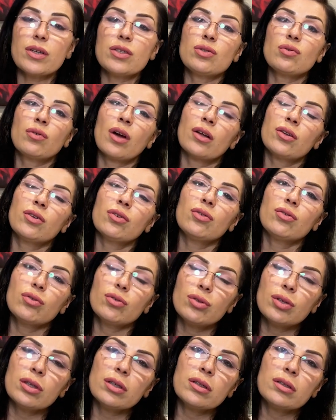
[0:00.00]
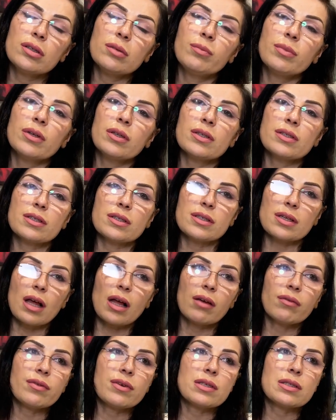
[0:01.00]
to cut your utility bills is
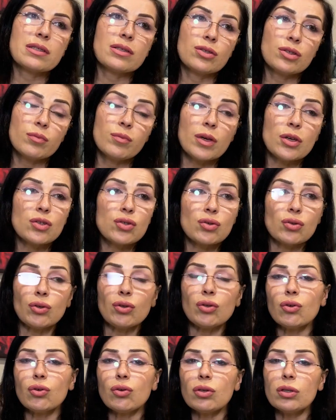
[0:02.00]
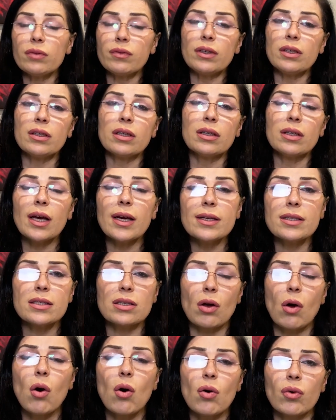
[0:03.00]
obviously to make sure you leaving the lights
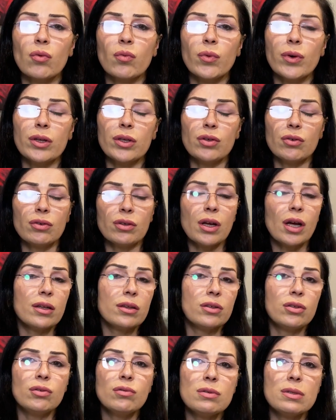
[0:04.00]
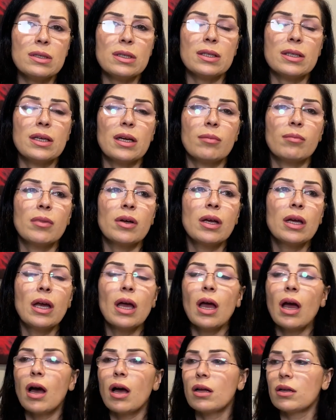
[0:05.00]
on when you're not using them.
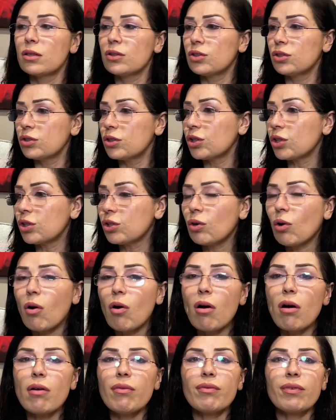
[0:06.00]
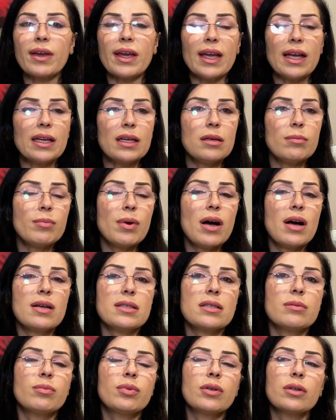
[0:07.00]
Turn off any
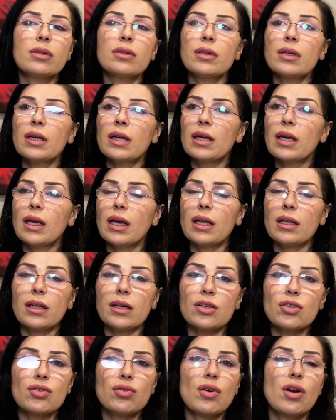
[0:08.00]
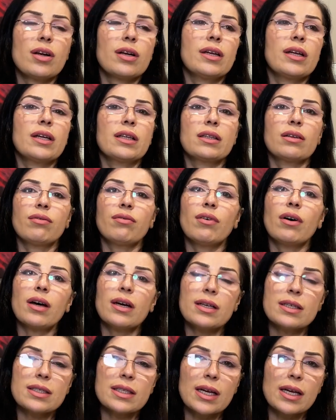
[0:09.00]
possible electronic
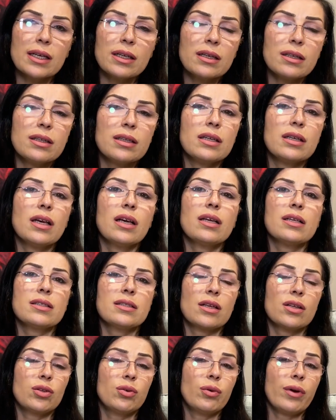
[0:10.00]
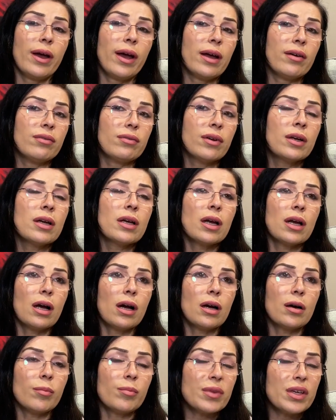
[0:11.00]
device, anything else that you have
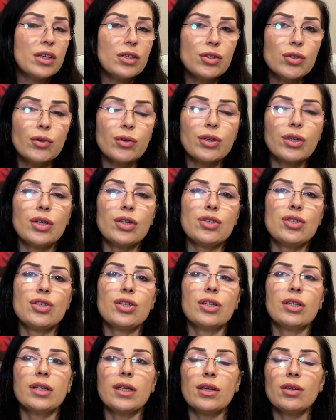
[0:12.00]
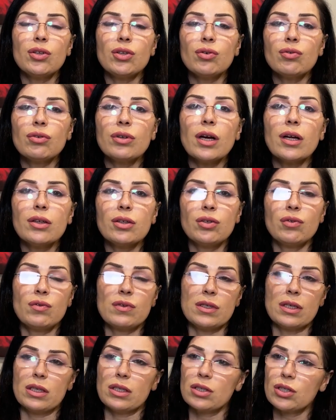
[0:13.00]
in your kitchen that you're not
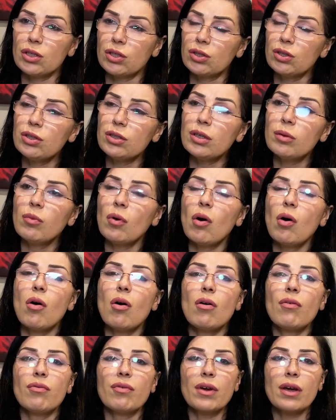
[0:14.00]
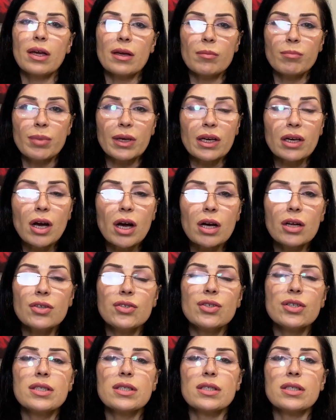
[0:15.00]
using. Turn them off. Be conscious